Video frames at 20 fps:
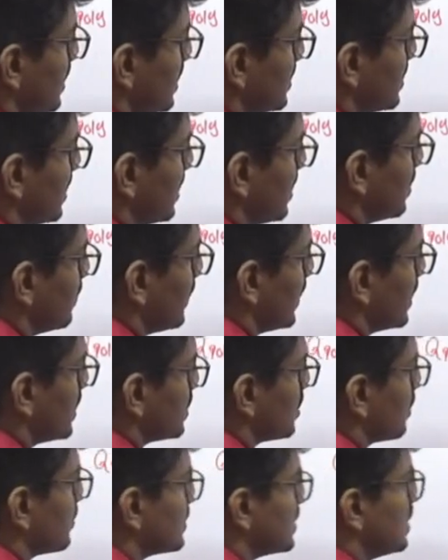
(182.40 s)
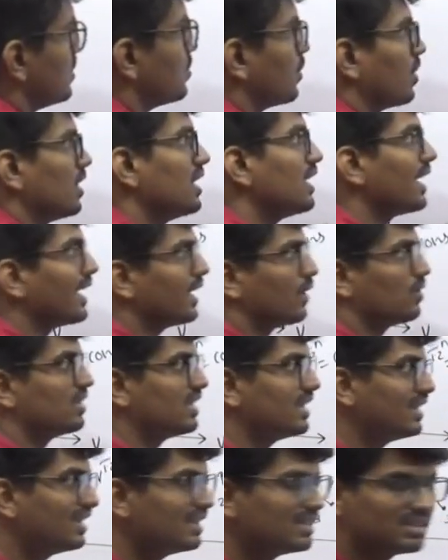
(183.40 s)
See, significance of C poly, I
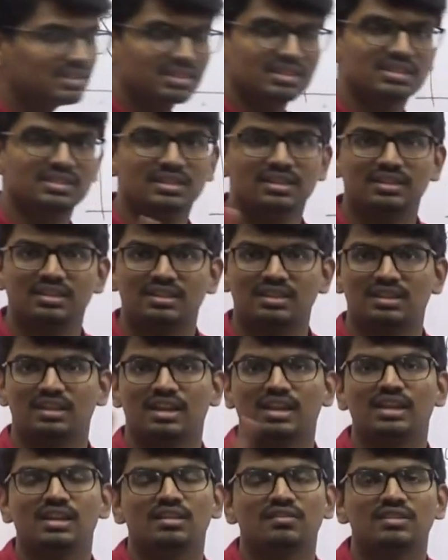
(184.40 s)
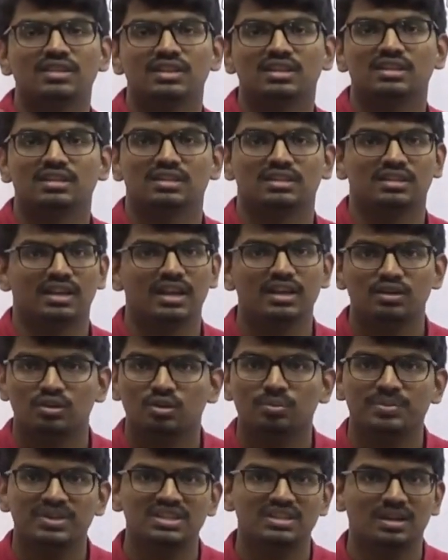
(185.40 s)
already discussed in our
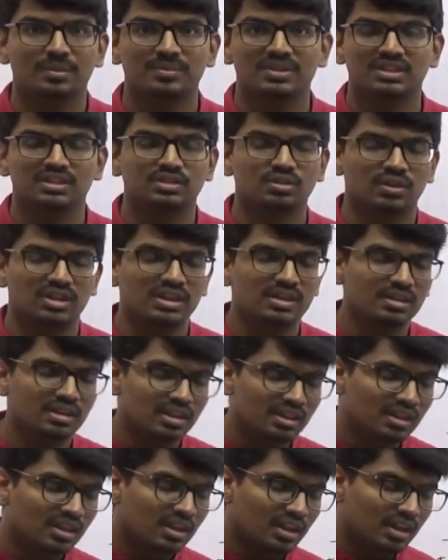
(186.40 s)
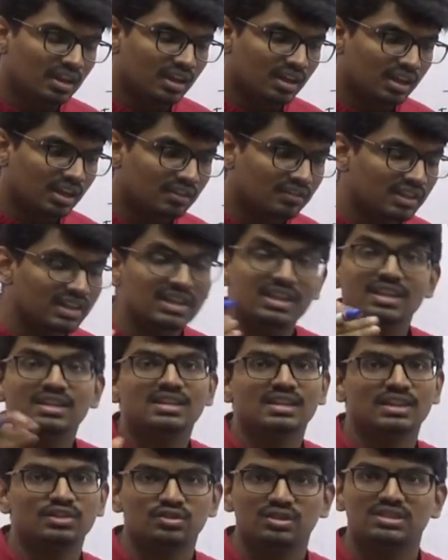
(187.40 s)
entropy chapter, in our heat
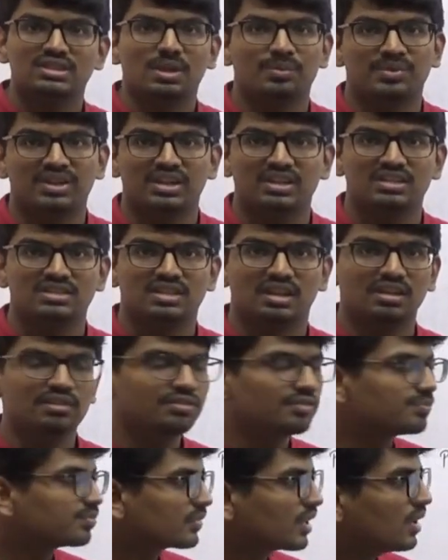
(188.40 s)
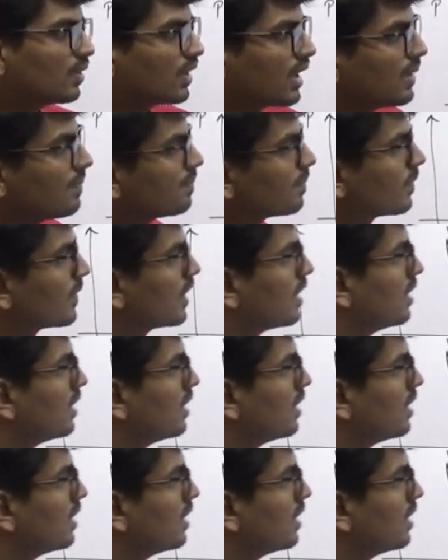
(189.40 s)
transfer chapter itself, okay?